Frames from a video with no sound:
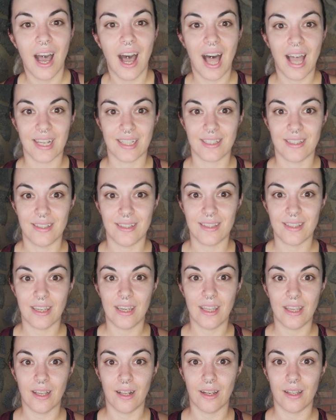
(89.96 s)
accents in
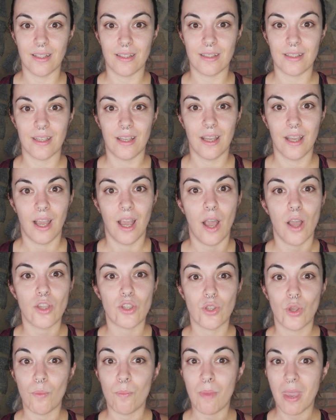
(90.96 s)
England.
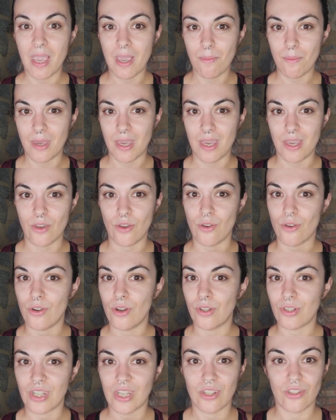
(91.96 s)
So maybe you're
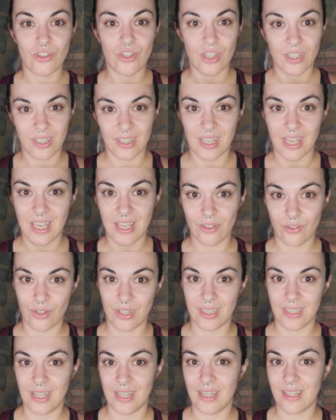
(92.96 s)
not just
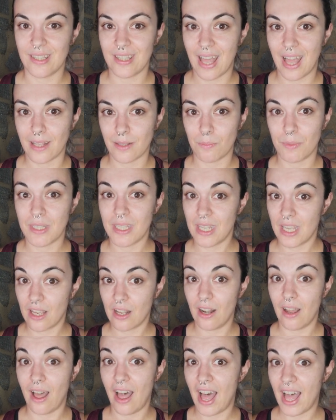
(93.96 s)
interested in that
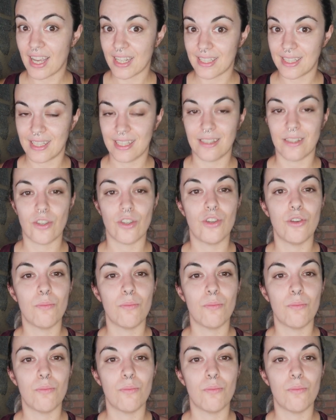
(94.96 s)
particular accent.